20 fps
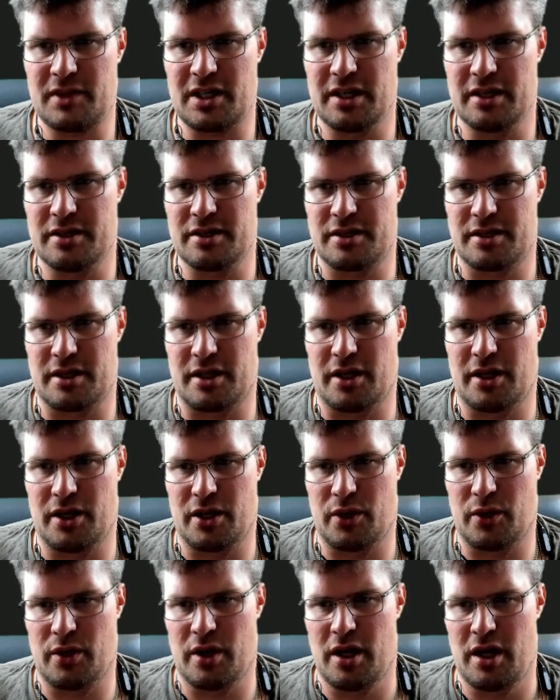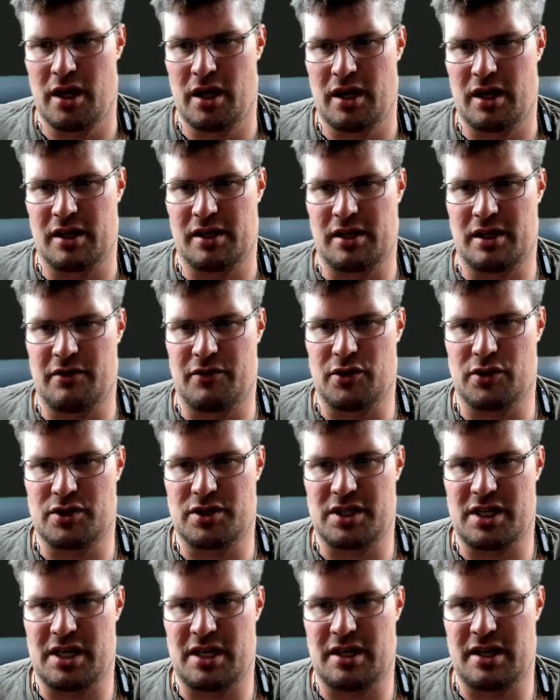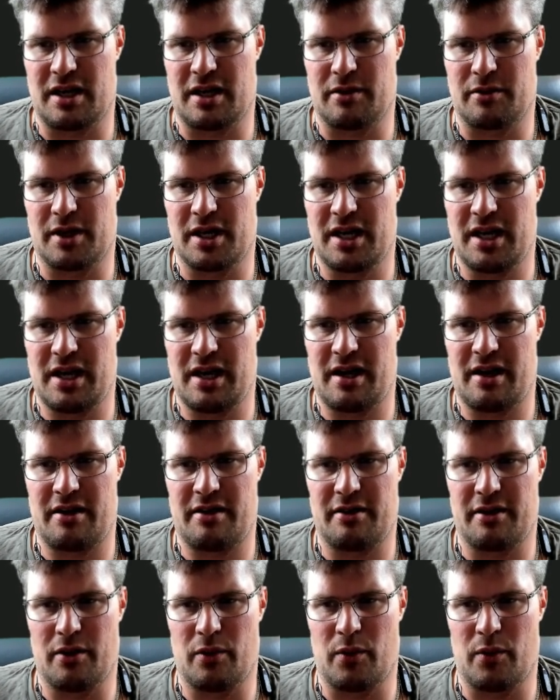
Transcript: So if you see down here,